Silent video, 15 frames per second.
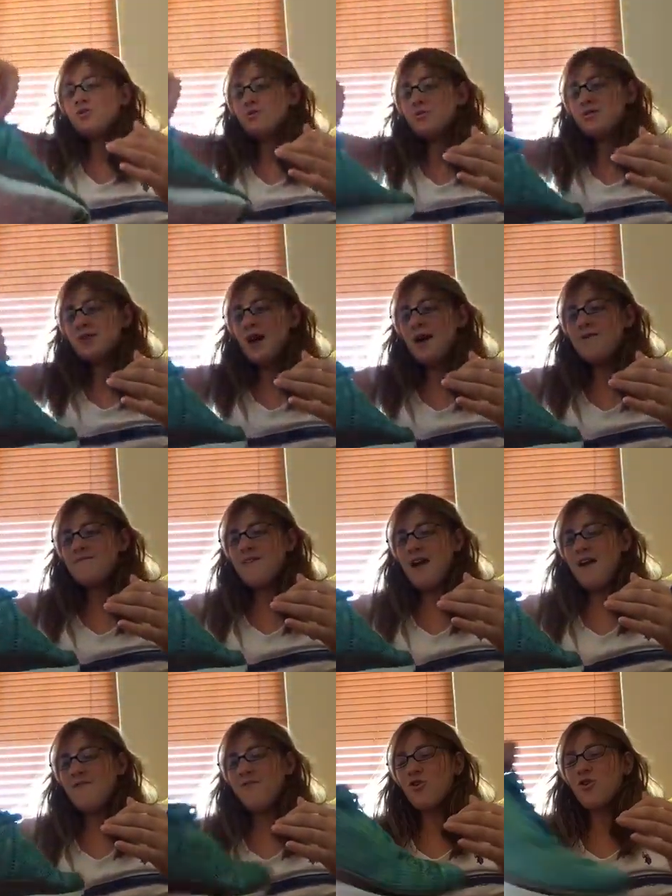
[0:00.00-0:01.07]
shoes I've
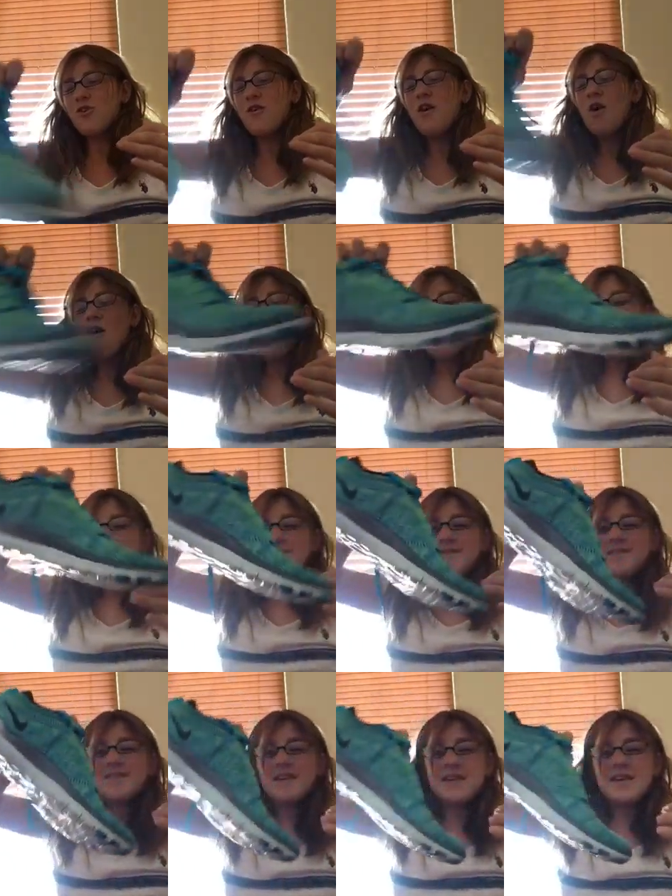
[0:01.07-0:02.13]
ever
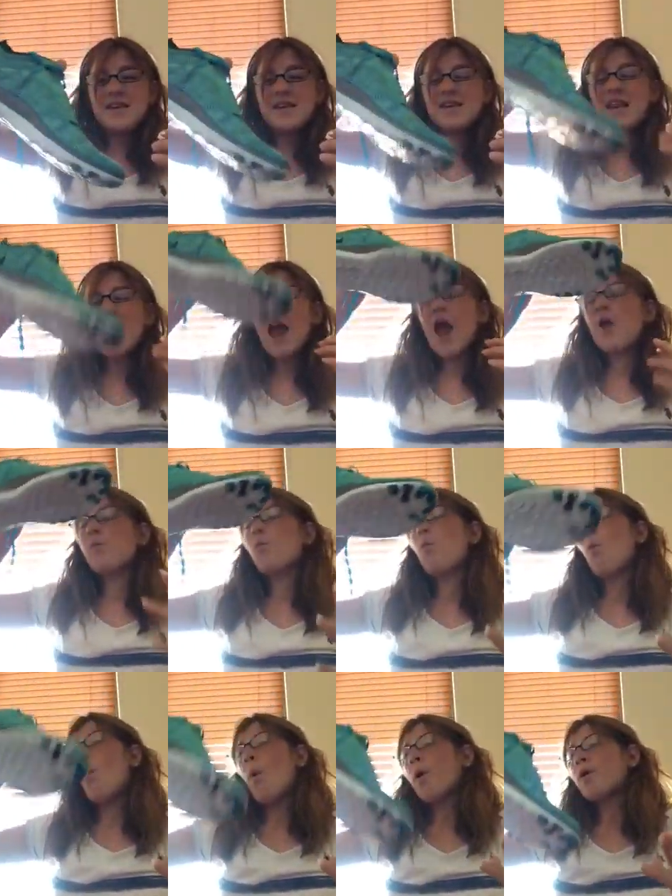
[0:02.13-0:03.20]
seen and
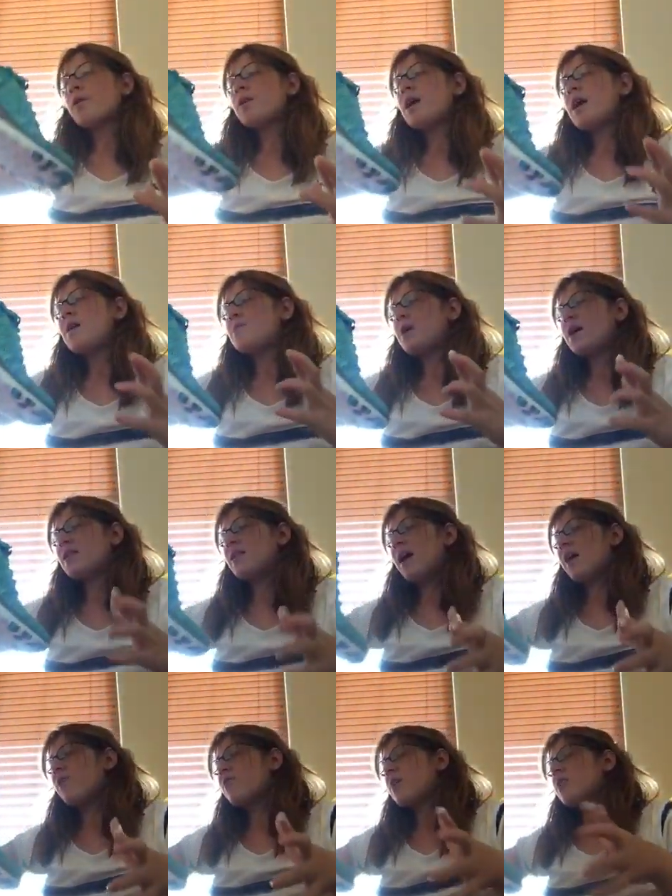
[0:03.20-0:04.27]
worn in my
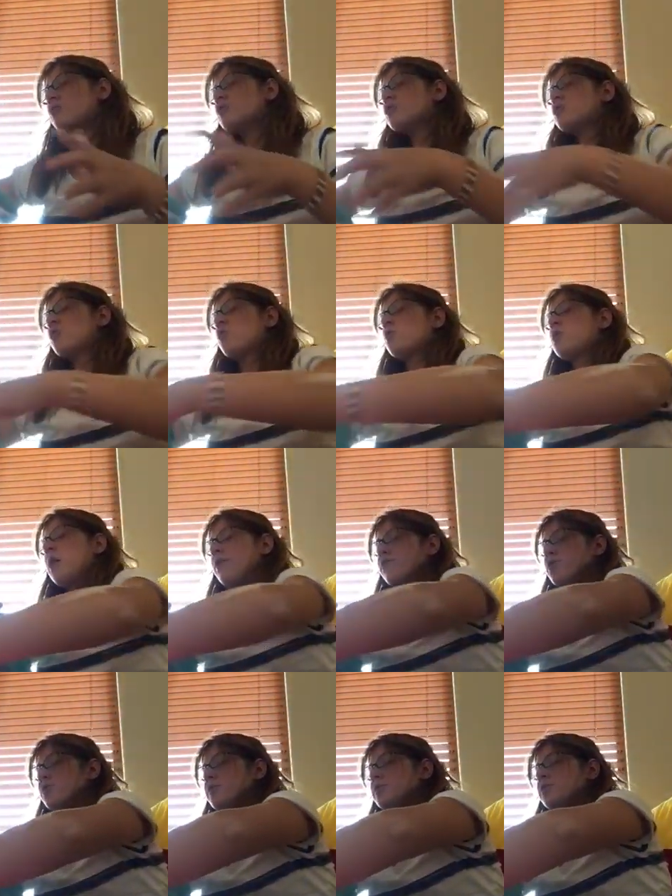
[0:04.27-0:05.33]
life. They are so
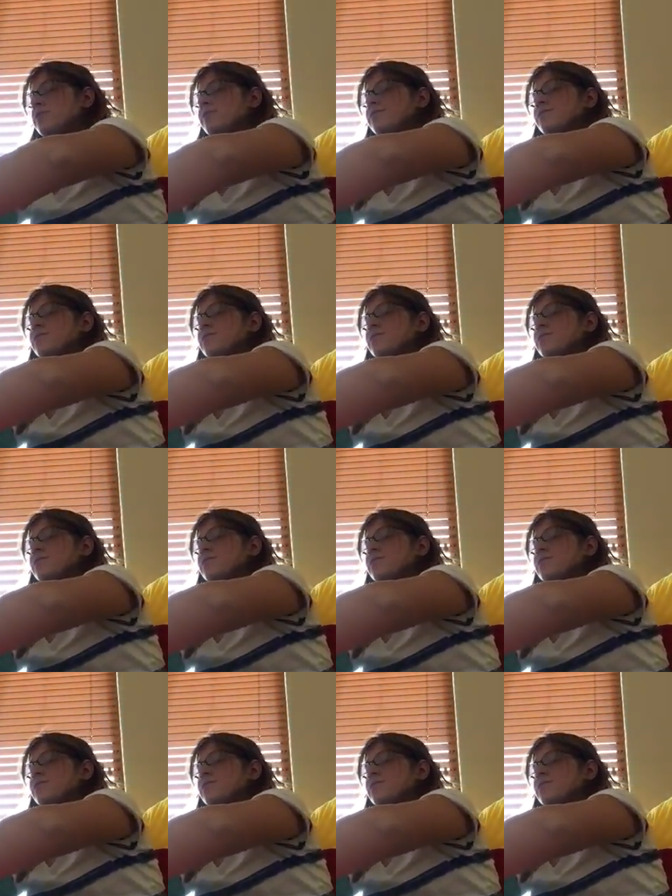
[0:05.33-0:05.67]
comfortable.